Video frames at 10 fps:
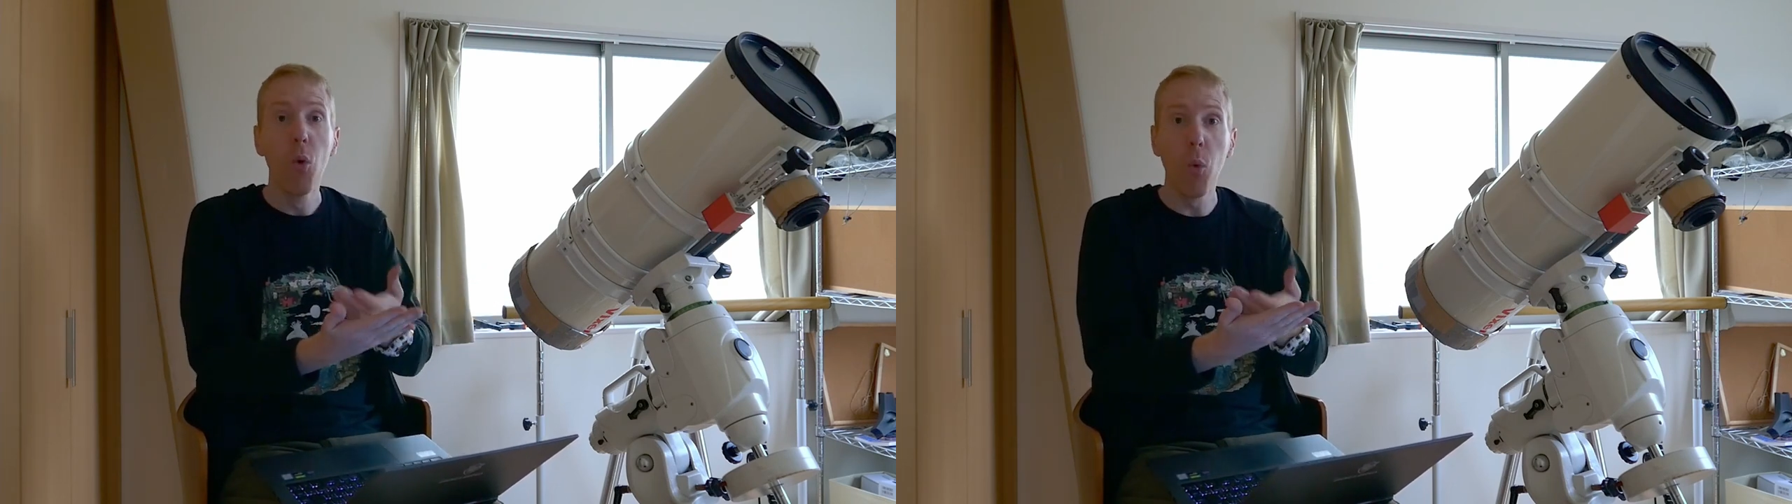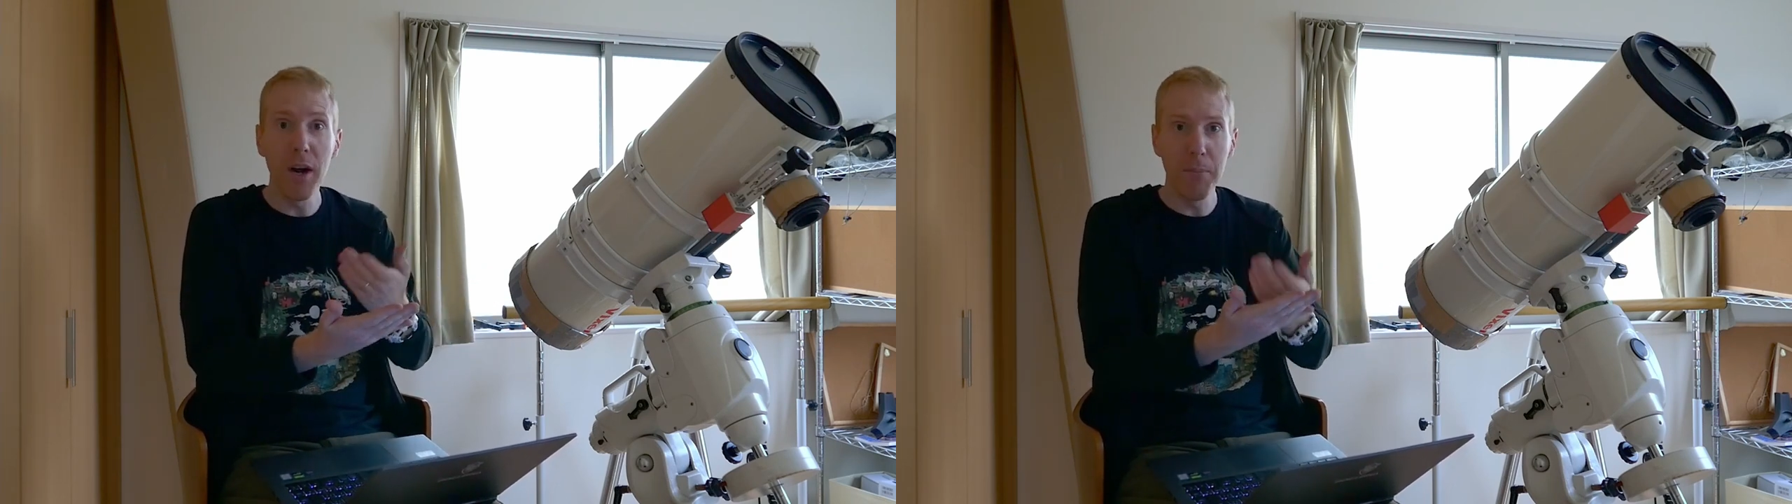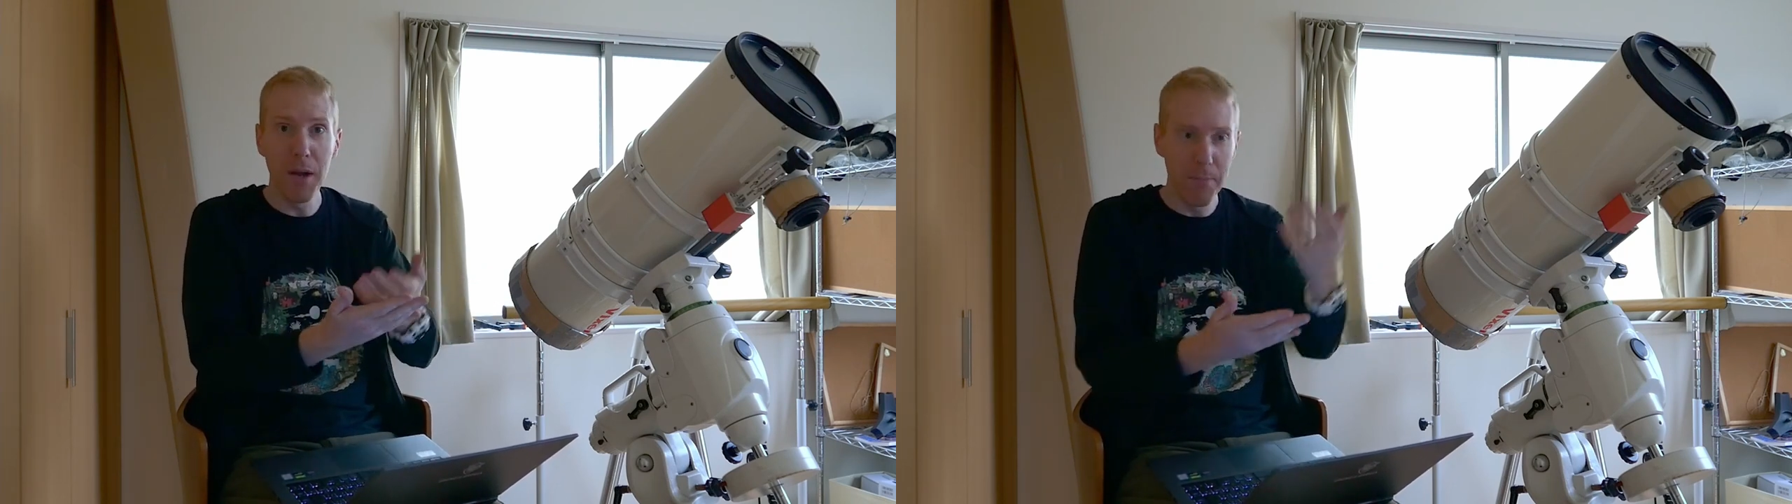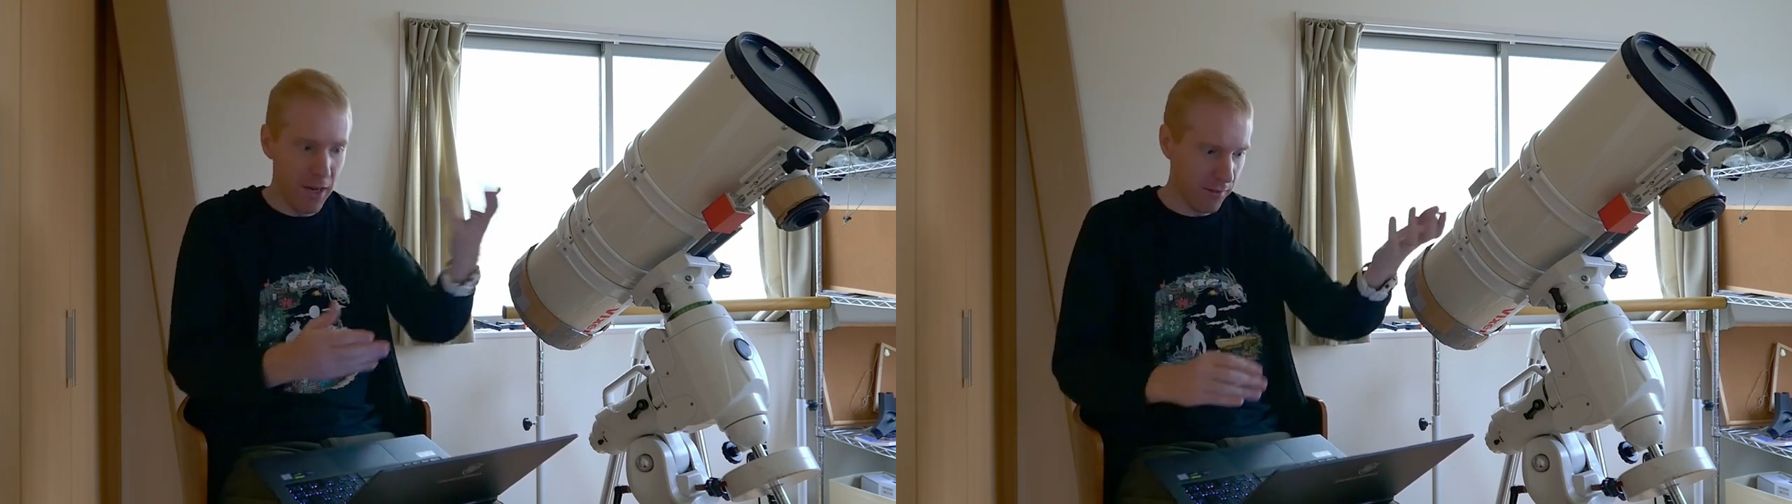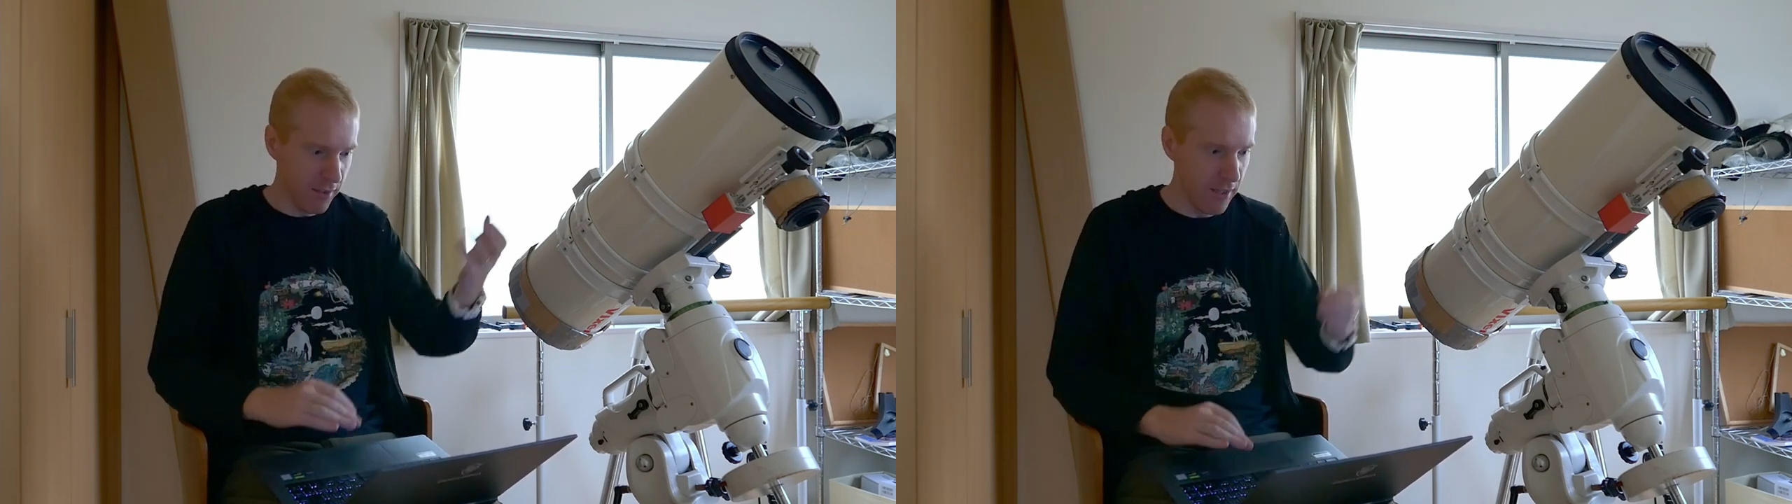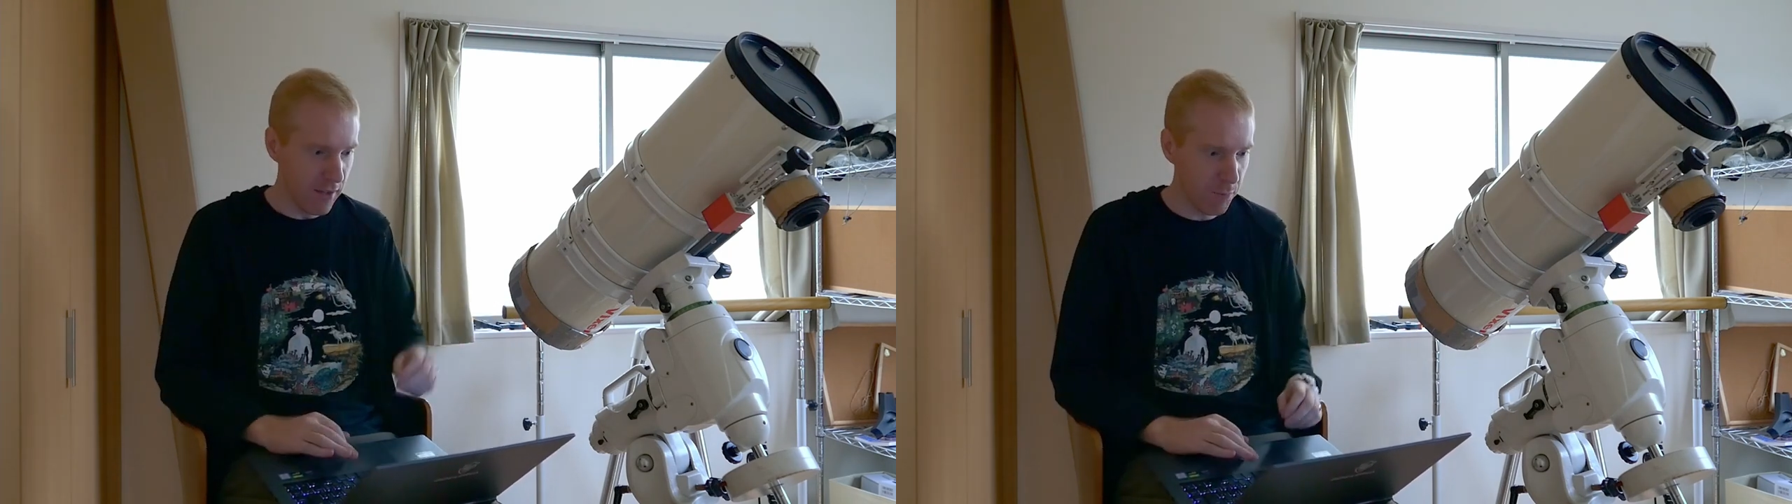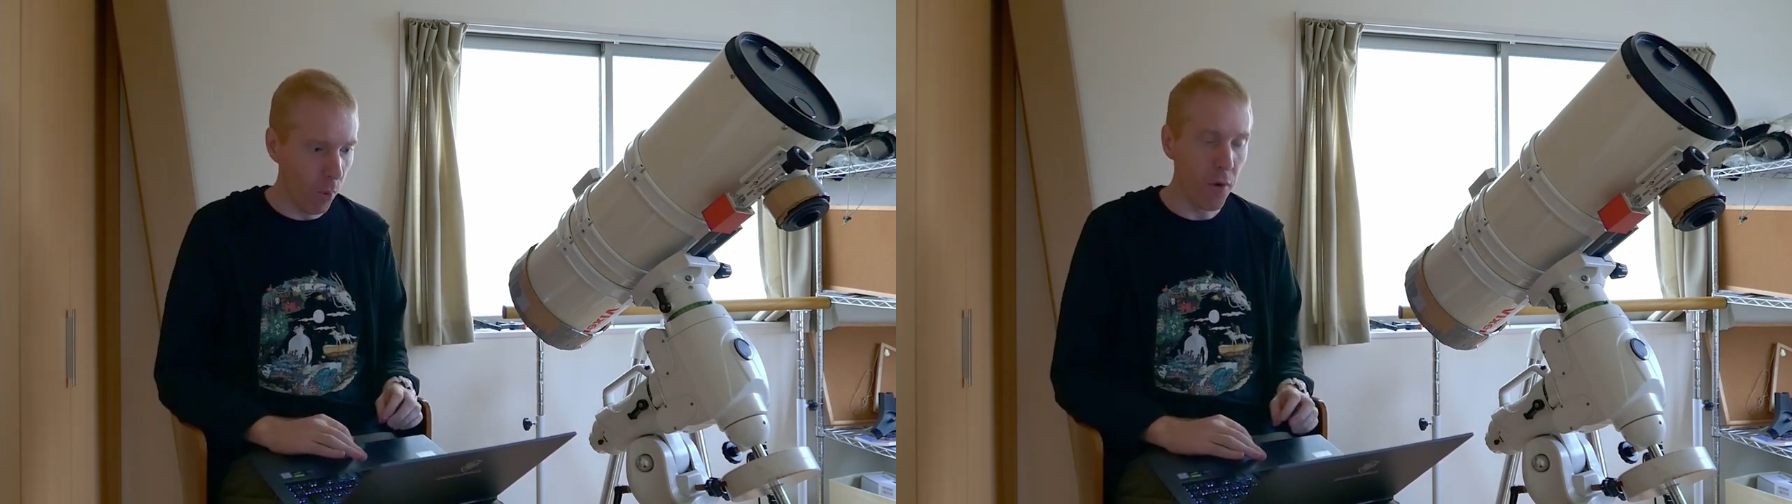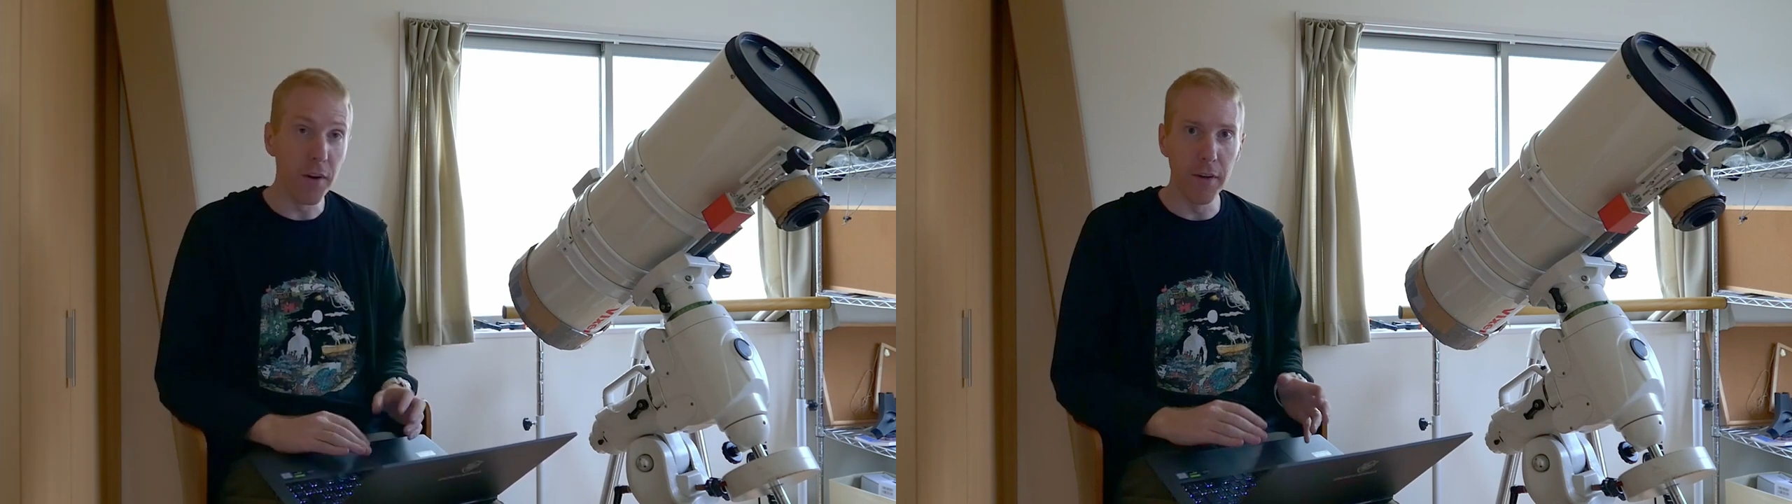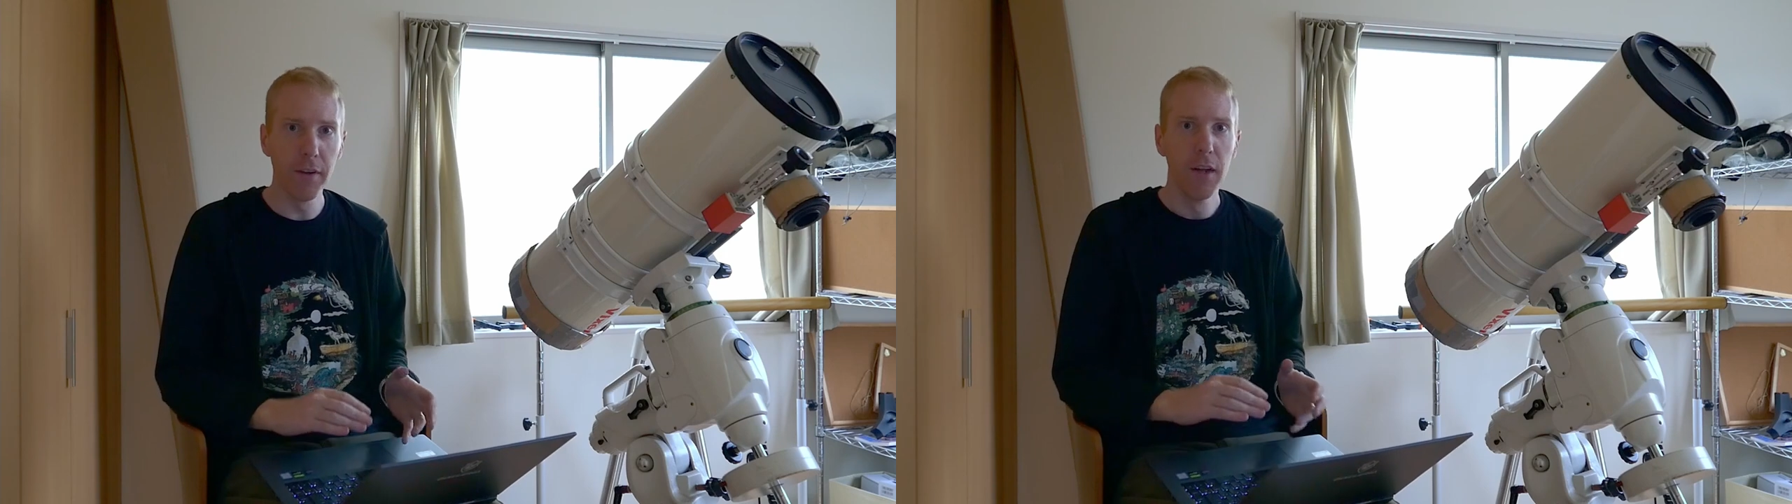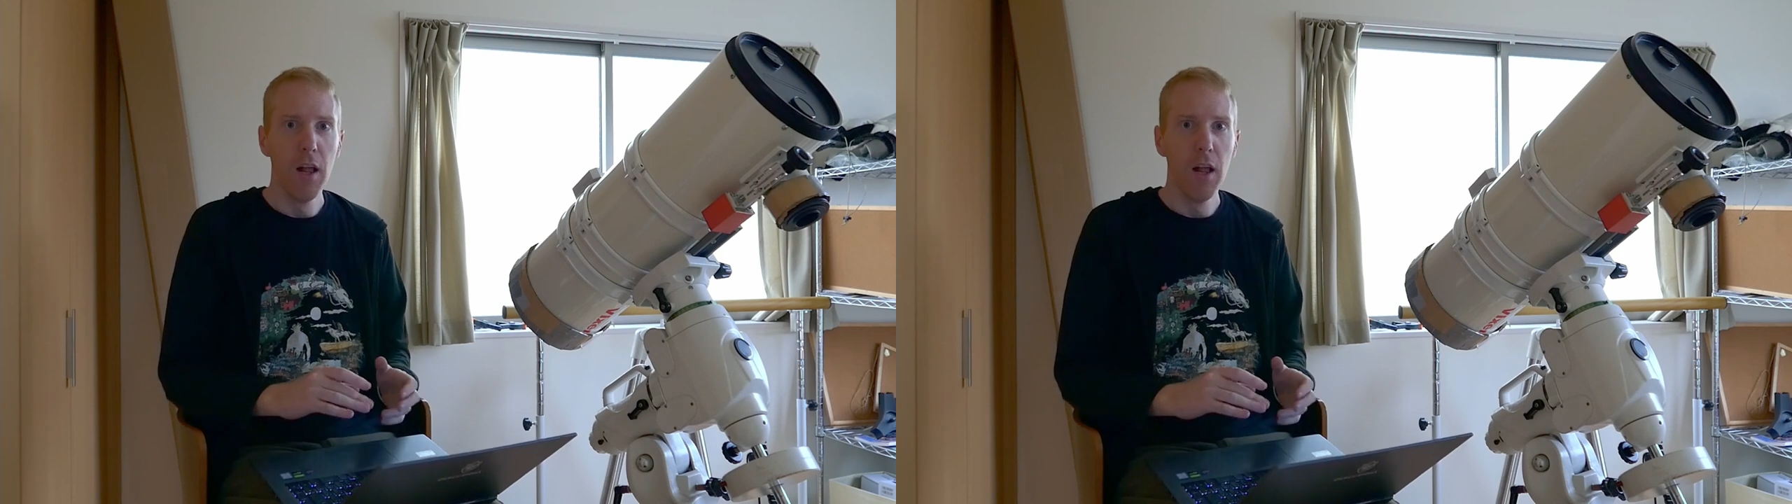where my mount is pointed.